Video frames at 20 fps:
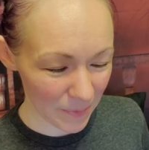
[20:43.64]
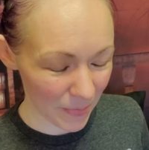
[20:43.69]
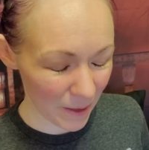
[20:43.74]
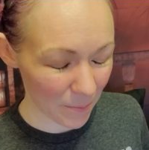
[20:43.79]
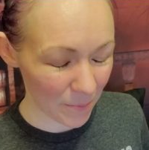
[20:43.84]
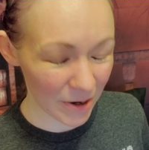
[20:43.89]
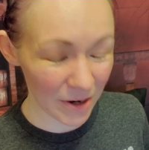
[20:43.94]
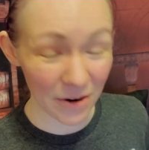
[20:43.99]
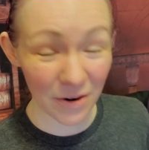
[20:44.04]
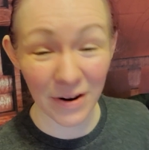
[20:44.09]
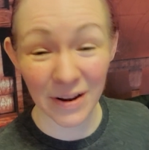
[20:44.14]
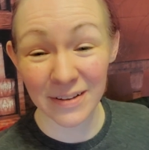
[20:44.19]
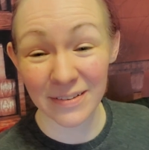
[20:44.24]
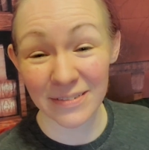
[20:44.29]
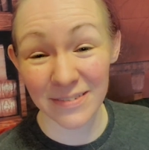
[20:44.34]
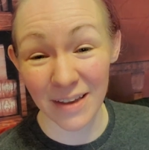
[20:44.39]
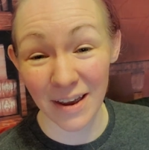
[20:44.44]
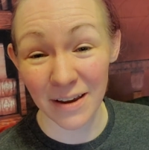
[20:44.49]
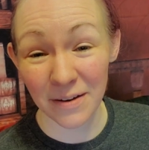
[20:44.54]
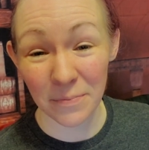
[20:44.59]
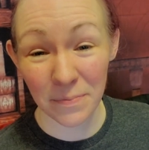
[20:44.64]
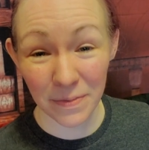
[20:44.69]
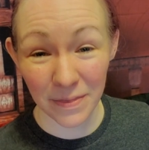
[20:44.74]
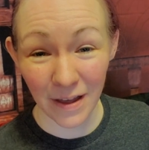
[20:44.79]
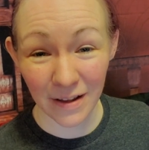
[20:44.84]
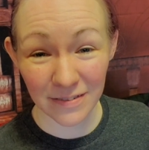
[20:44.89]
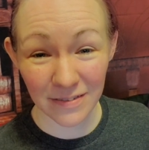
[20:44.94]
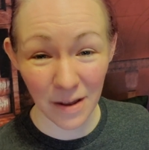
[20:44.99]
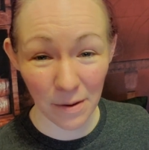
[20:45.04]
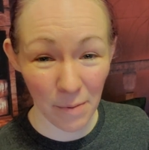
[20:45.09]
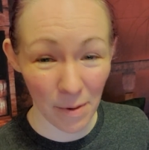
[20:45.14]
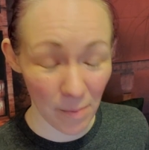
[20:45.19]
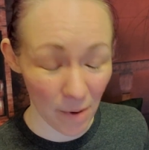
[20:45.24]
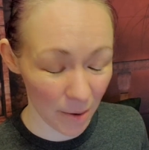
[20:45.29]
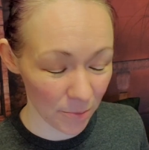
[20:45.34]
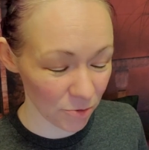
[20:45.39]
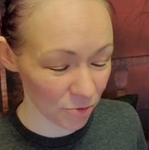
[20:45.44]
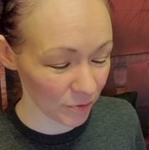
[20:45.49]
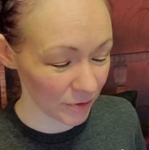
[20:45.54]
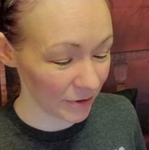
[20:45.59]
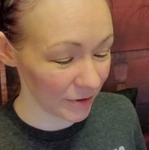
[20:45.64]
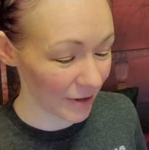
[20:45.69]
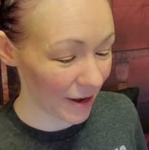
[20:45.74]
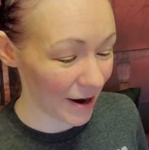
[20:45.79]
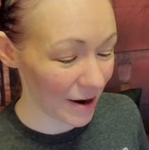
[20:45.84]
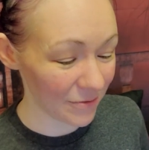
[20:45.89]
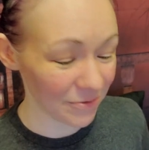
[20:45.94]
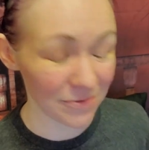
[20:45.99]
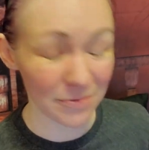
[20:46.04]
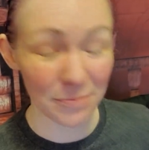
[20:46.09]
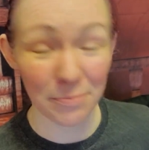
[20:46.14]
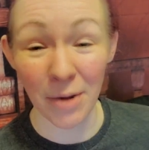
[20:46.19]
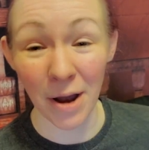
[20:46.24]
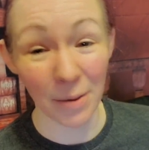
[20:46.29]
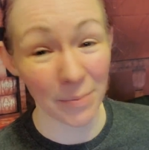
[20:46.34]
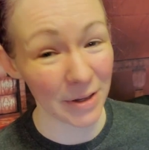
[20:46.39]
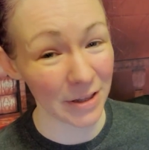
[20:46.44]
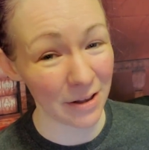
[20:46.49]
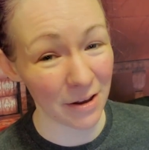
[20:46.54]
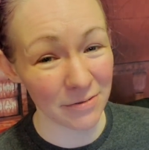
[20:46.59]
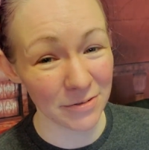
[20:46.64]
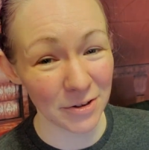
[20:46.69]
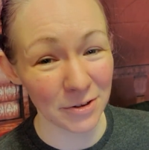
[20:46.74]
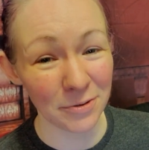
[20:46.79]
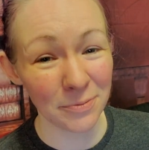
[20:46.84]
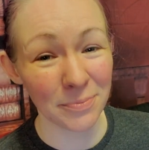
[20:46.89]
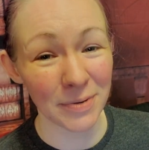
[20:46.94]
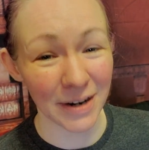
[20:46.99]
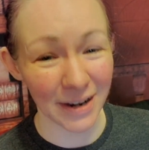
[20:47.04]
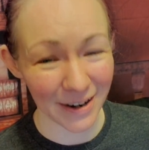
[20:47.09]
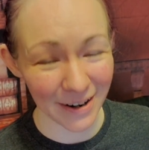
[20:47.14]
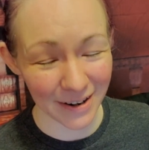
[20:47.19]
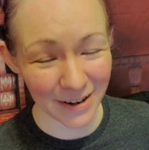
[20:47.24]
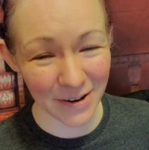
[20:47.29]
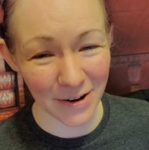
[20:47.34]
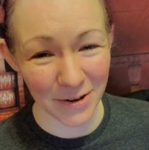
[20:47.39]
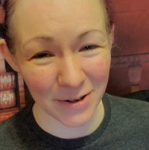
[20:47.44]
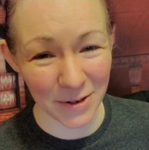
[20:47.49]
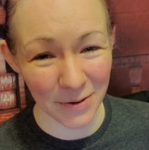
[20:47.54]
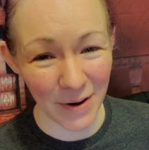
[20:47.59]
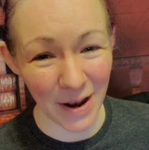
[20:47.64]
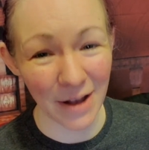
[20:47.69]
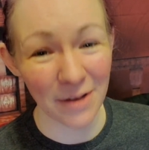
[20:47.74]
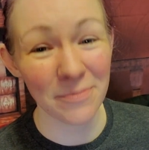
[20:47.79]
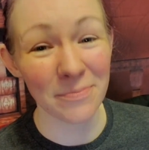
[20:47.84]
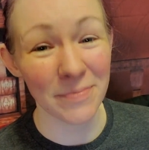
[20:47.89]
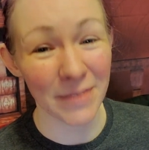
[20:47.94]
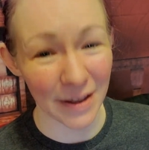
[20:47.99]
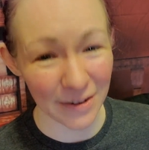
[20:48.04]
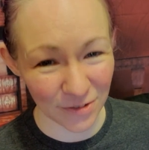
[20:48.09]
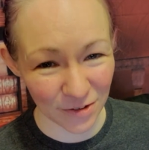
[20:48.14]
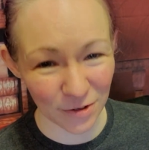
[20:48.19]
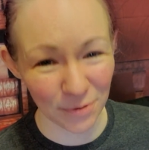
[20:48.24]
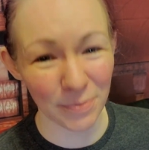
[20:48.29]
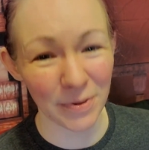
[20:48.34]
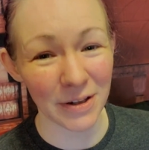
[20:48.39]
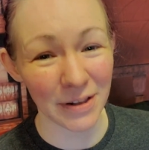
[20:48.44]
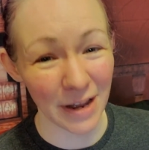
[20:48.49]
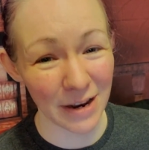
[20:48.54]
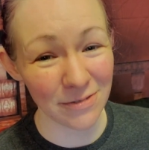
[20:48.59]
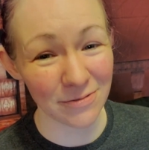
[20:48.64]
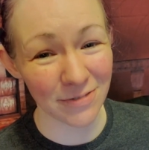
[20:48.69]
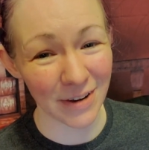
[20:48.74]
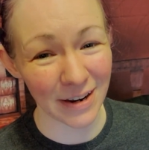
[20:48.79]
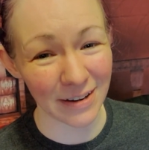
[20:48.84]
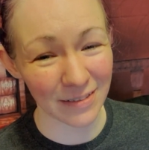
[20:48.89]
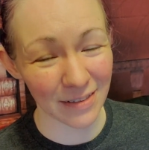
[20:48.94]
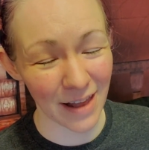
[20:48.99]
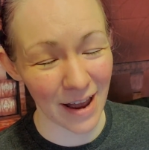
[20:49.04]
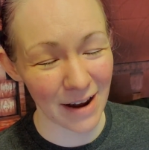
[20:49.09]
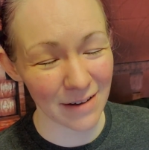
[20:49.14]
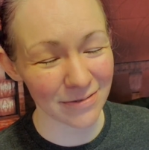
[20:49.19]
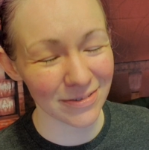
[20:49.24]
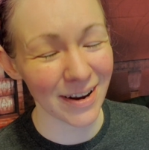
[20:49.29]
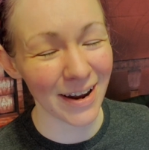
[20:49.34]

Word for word: I'm going to go ahead and say that's not my mom's real laugh. Mom, I love you, but I got to call you out. That's your polite fake laugh.